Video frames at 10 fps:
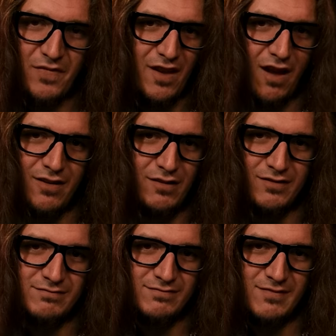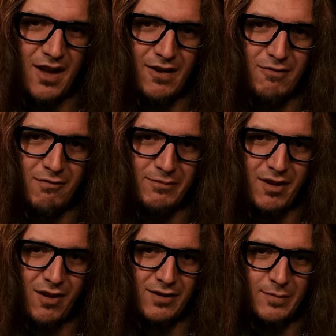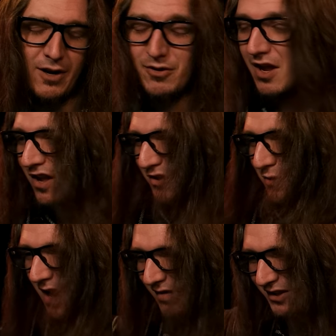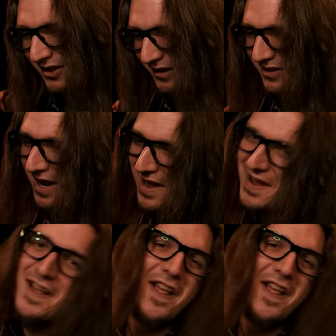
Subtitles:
I don't know what I'm talking about. You have a good day.